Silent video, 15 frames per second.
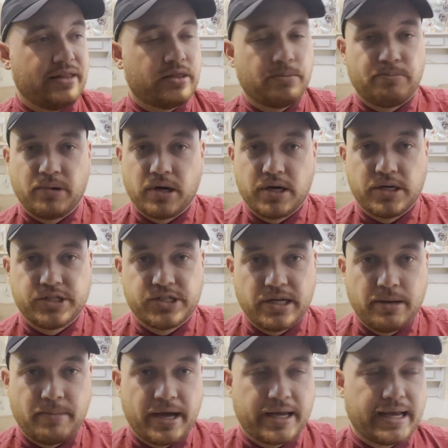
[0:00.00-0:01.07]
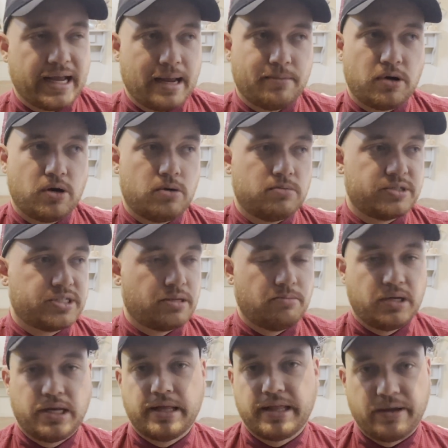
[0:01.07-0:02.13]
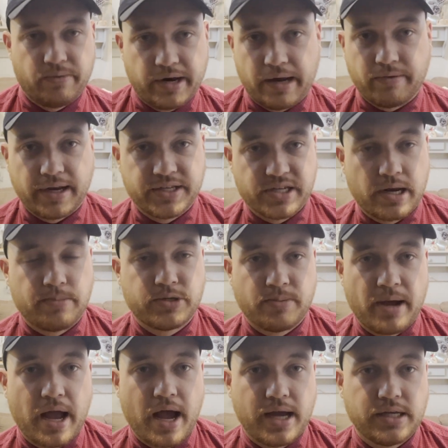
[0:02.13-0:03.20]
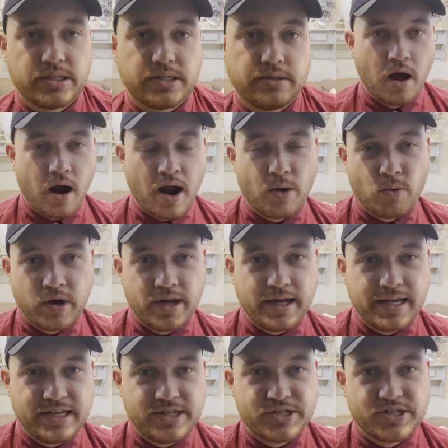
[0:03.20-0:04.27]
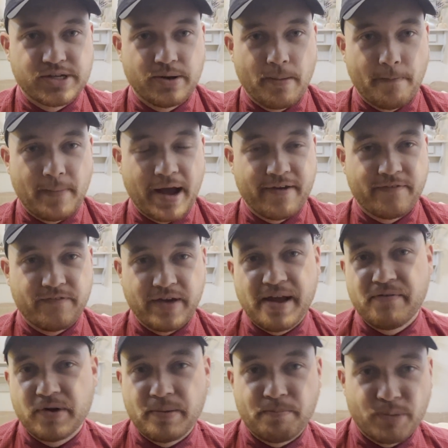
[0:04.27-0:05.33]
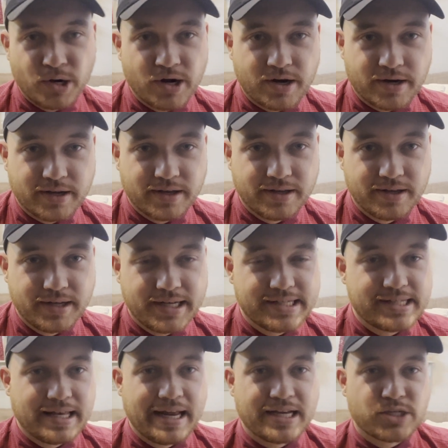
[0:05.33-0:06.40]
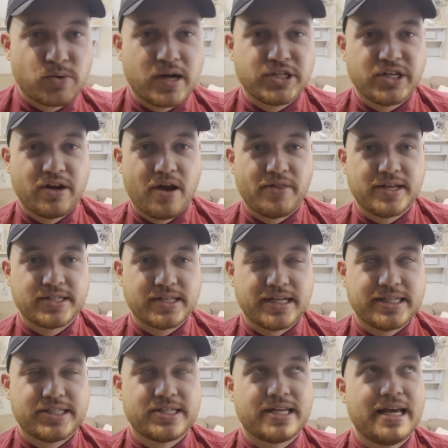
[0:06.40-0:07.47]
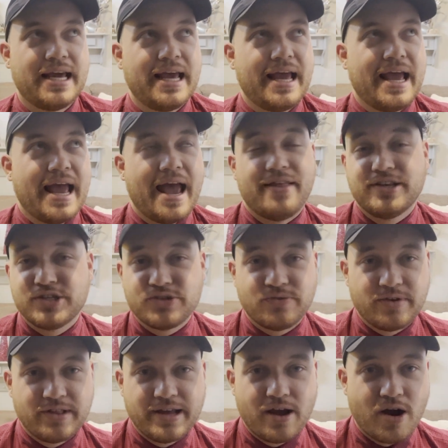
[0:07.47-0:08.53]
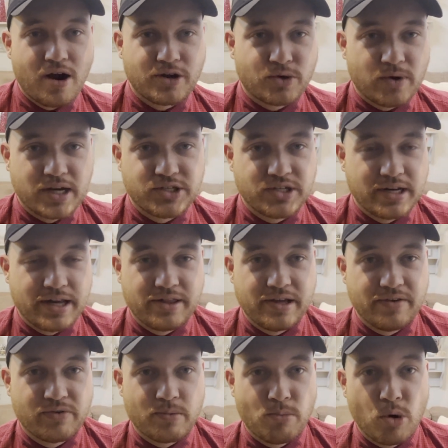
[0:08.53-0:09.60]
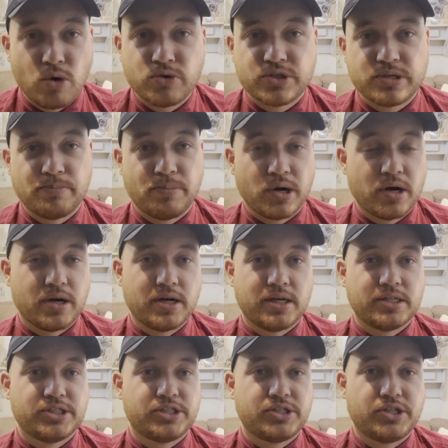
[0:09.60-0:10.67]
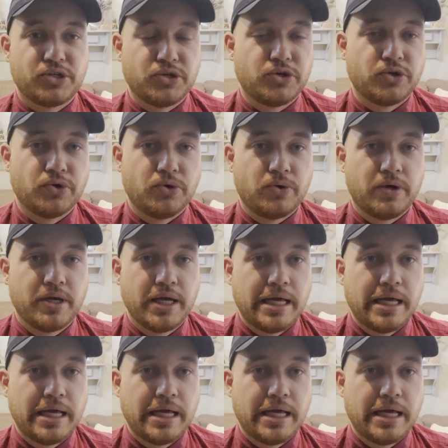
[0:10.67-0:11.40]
the birds in my camera almost immediately when I raise it up to my eyes. All right, what is my favorite bird is the next question on this list. And this is a really hard question, I think, for most birders to